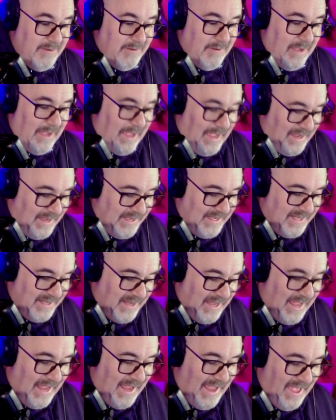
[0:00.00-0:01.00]
I did
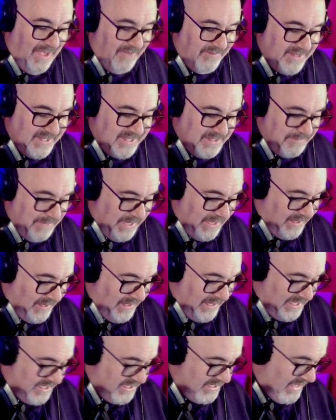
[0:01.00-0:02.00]
not have this in my
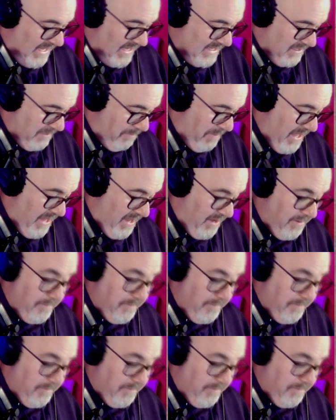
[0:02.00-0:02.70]
collection as a pin.